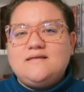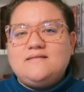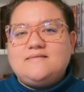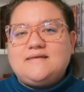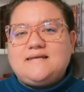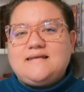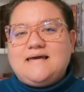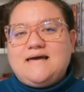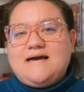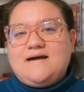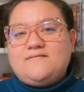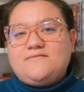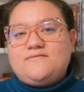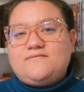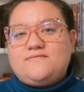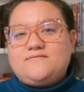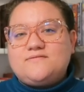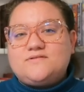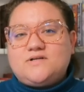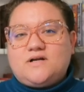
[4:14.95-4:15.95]
that I have
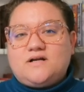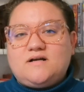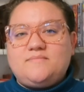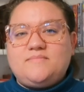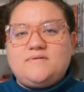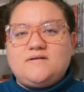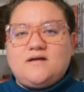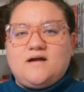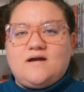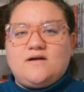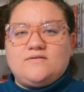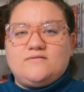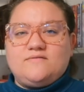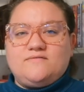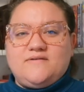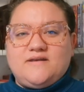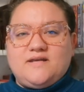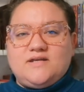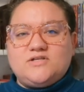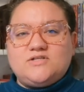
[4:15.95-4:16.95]
started but not
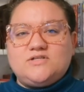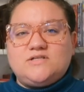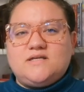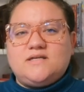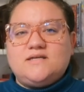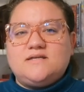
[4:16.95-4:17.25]
finished